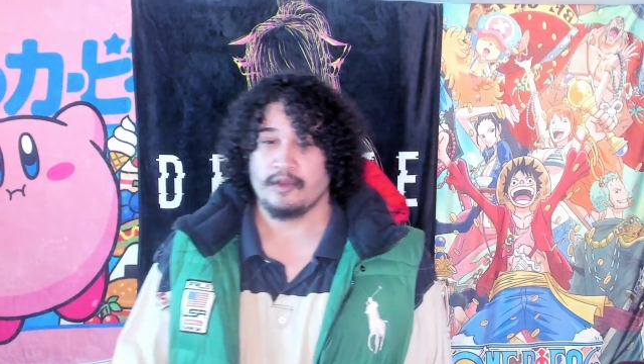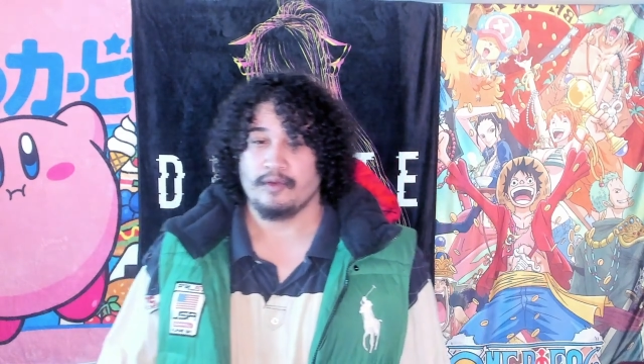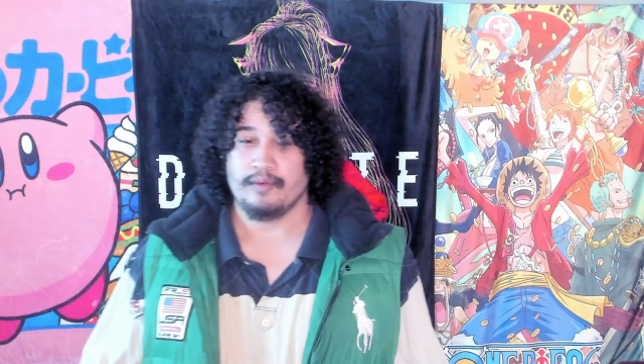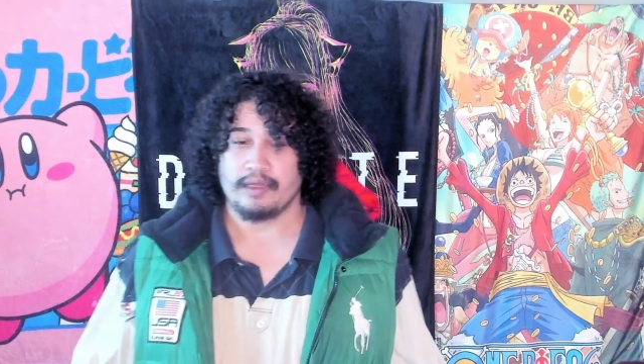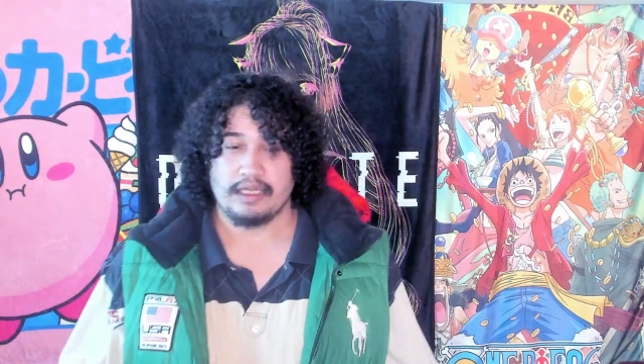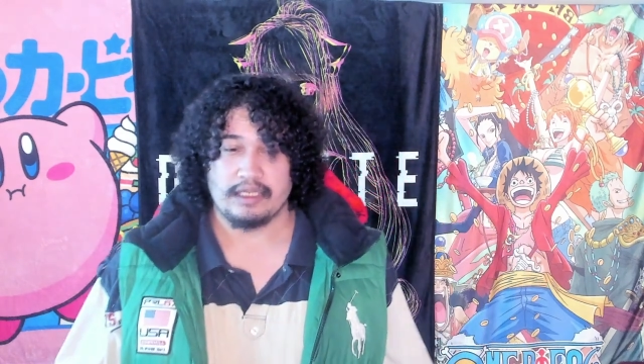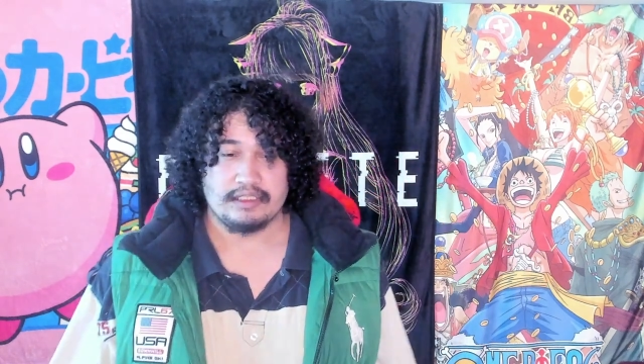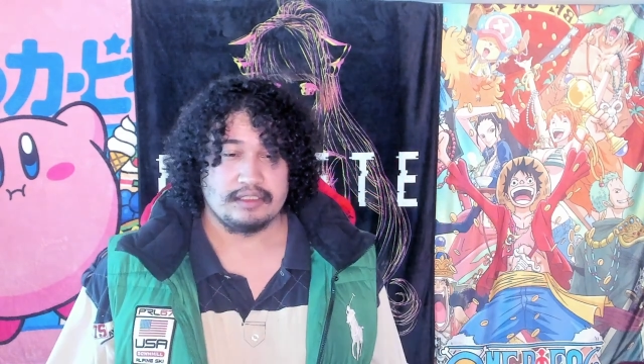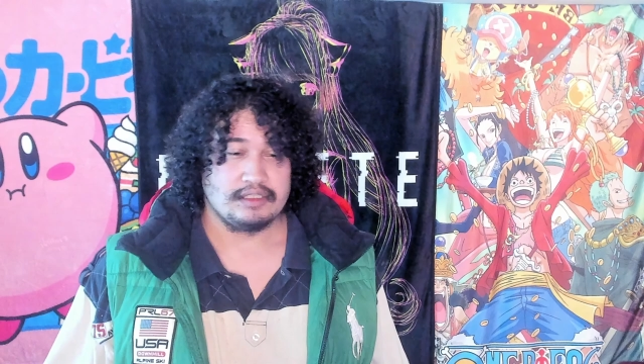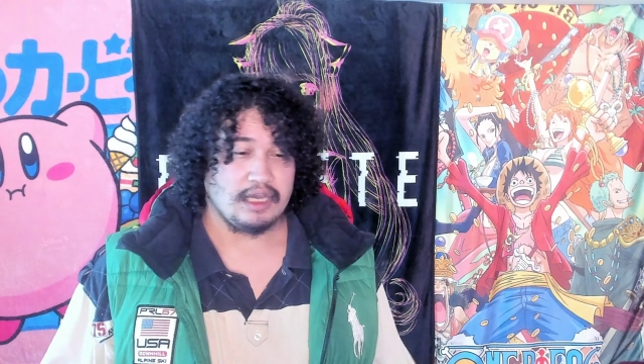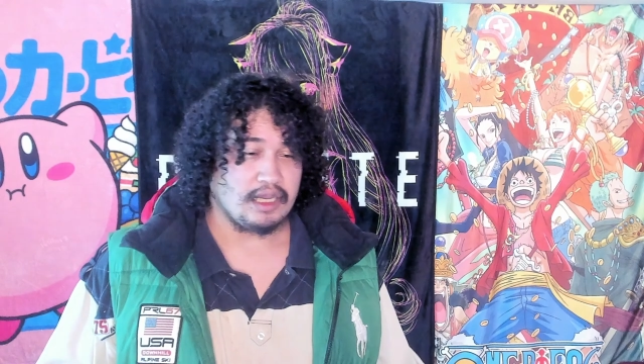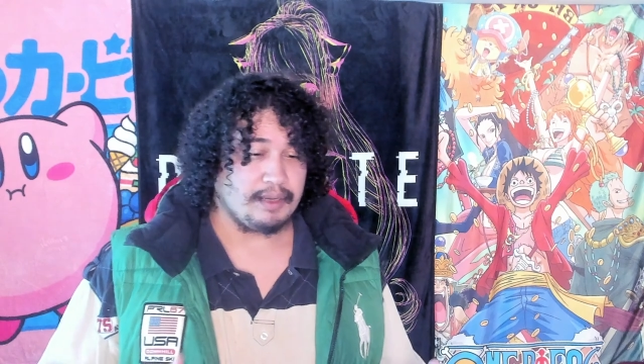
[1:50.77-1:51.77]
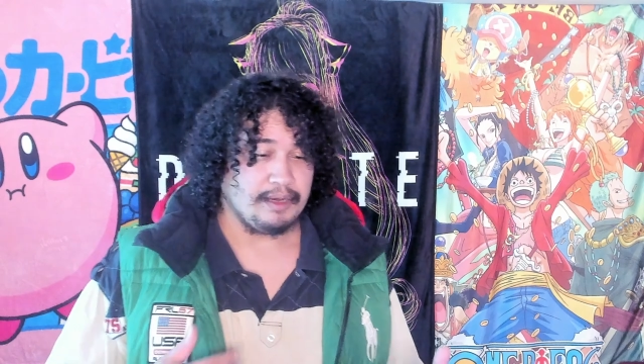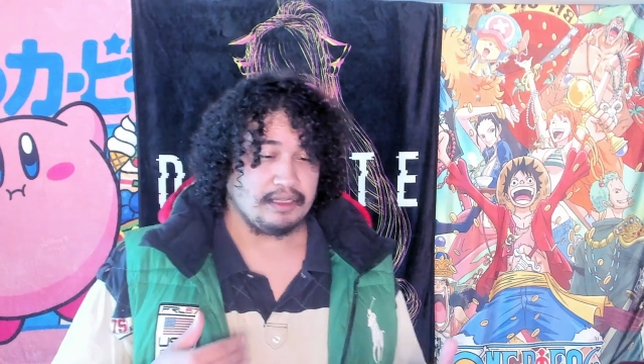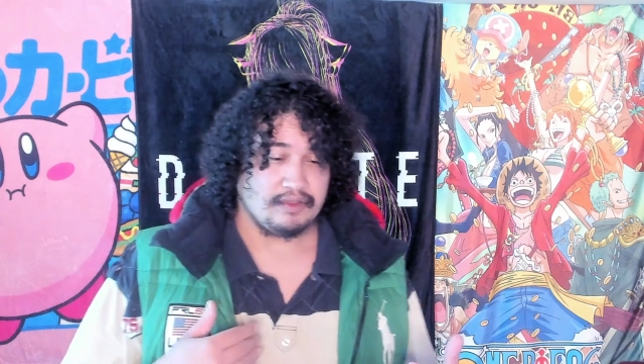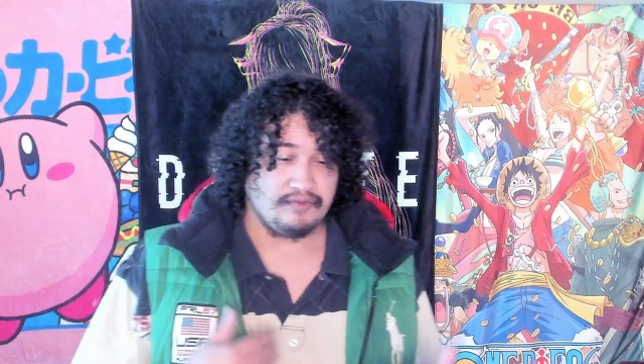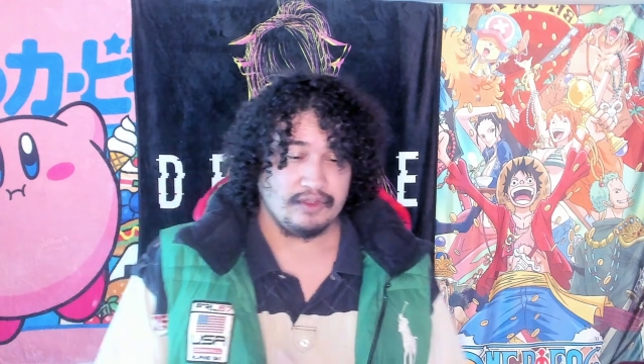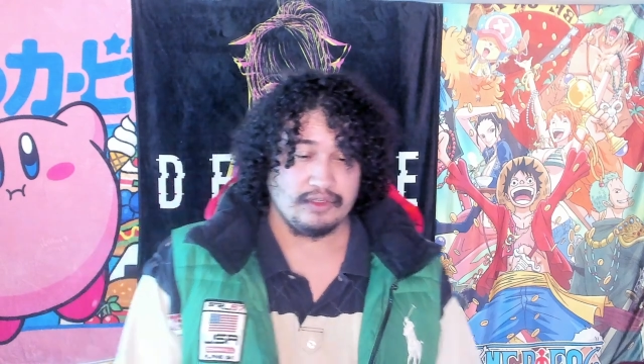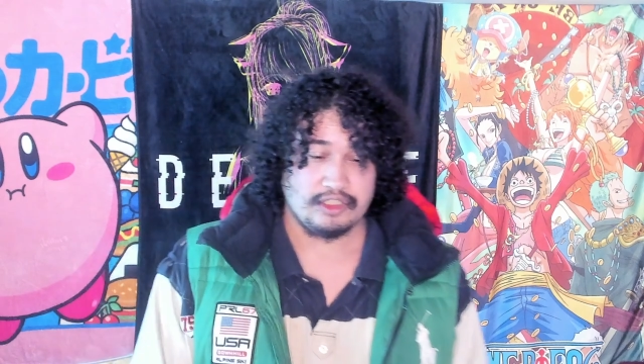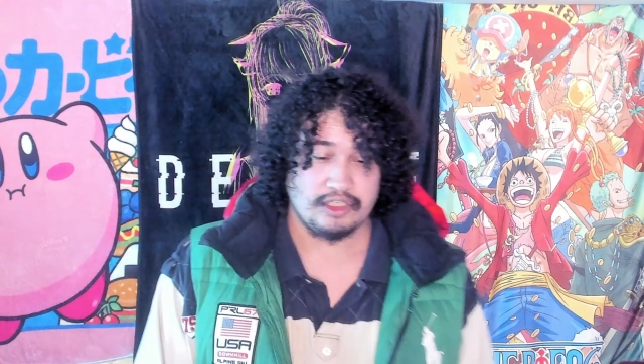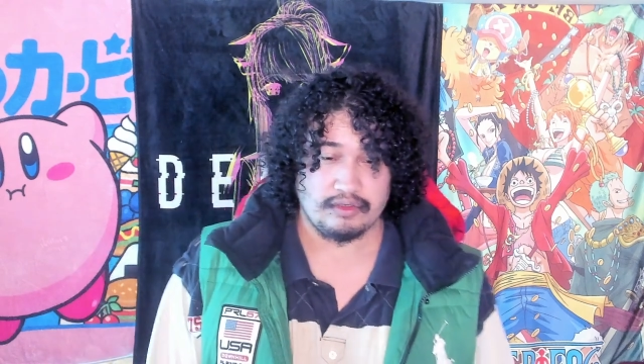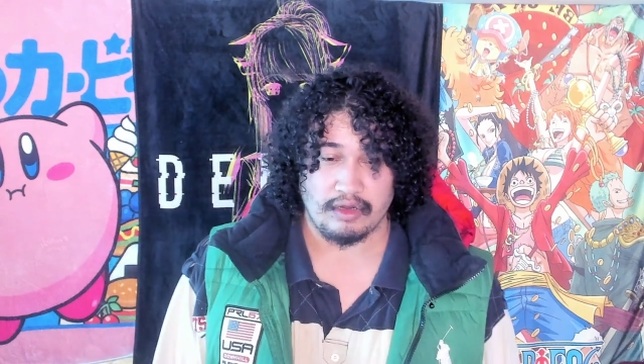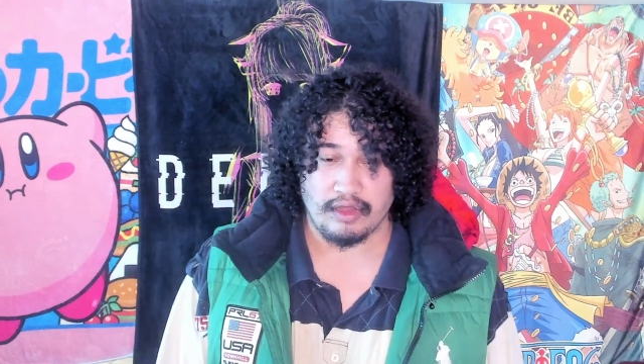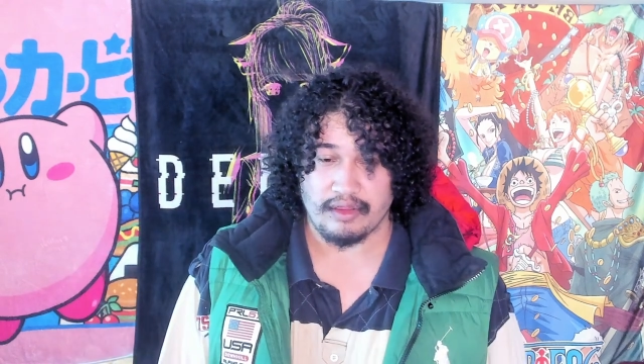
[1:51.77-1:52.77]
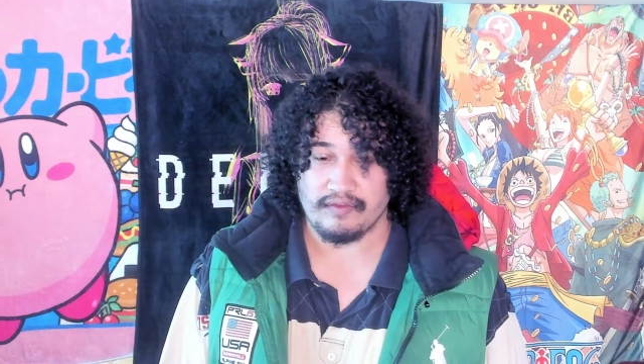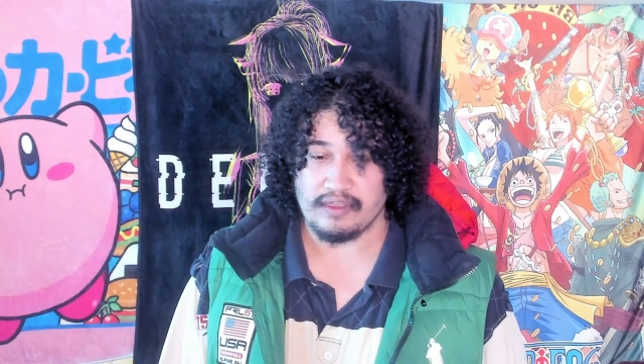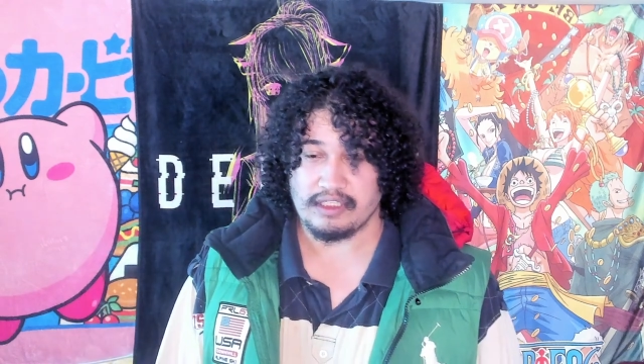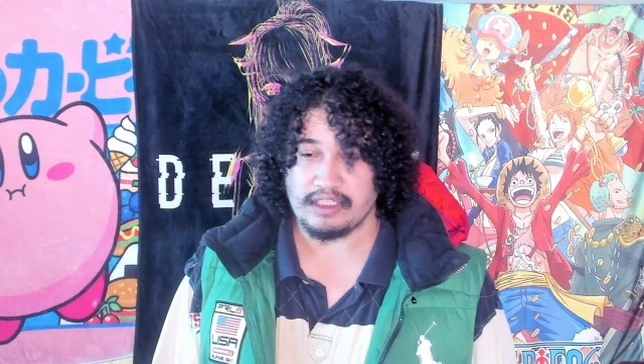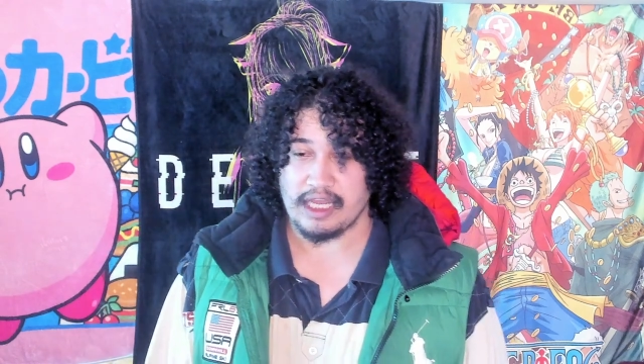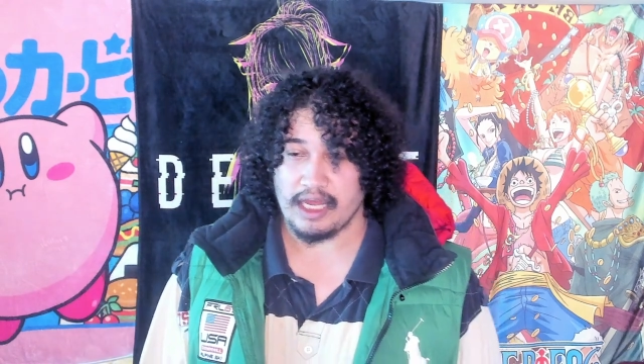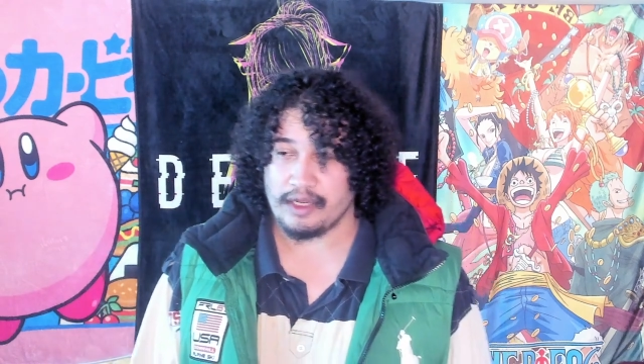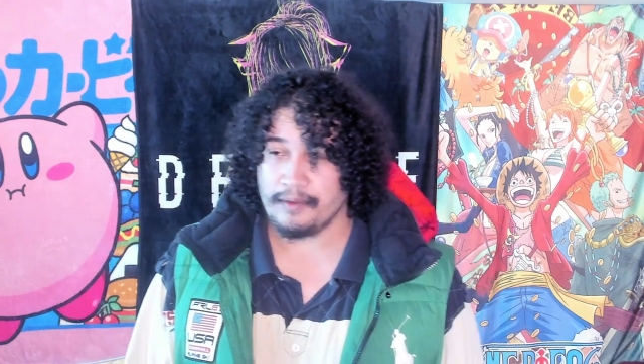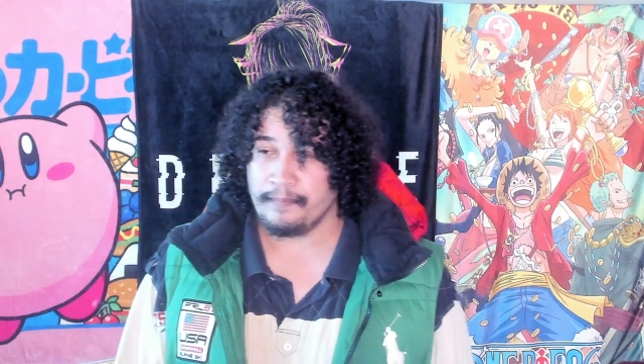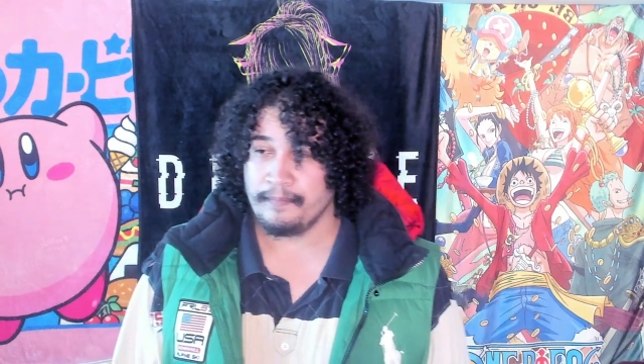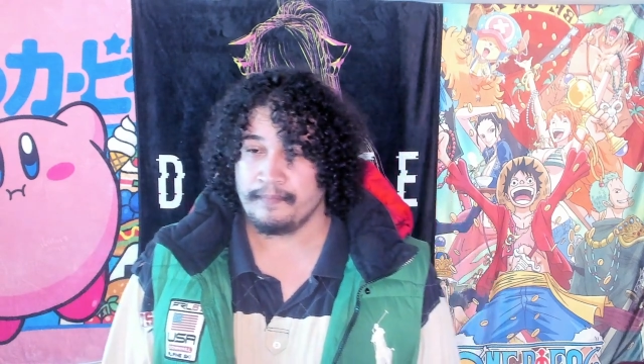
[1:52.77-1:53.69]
We're going to talk about the future growth of this channel.